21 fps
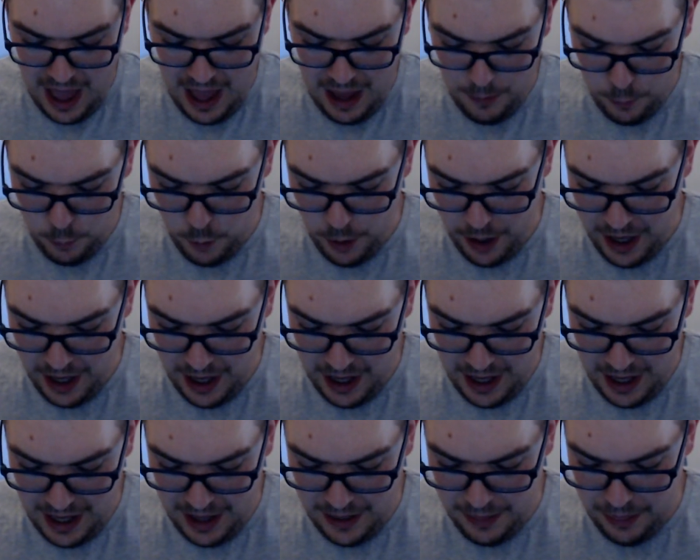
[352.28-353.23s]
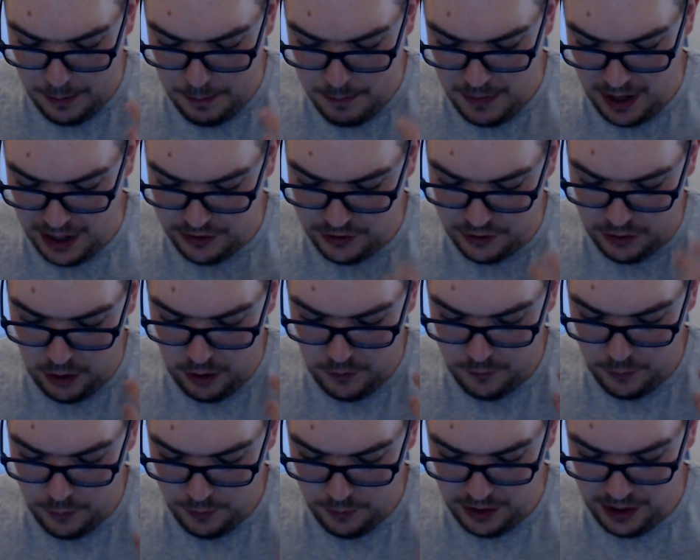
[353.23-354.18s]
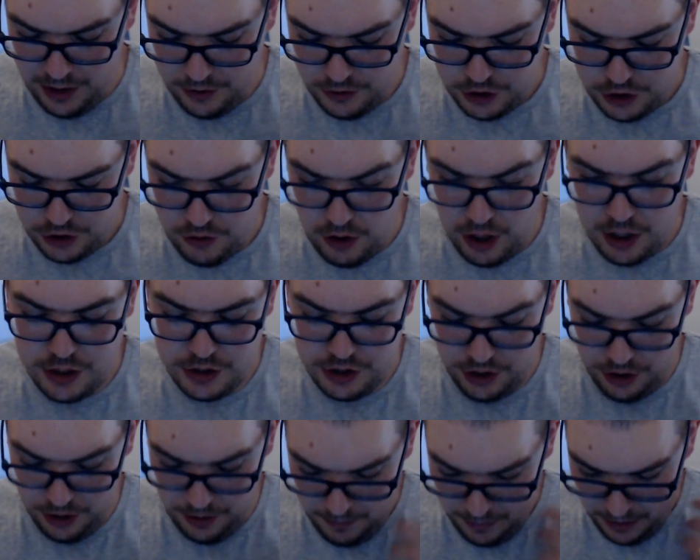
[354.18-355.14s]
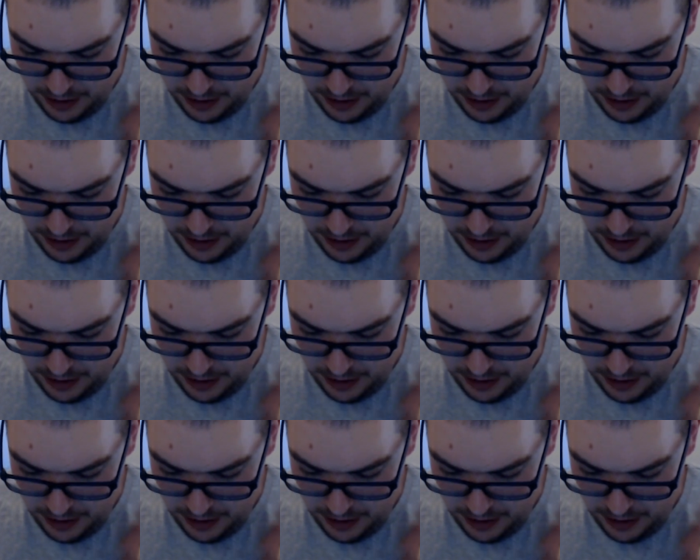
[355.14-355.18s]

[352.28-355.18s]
We're in the midst of a reconstruction.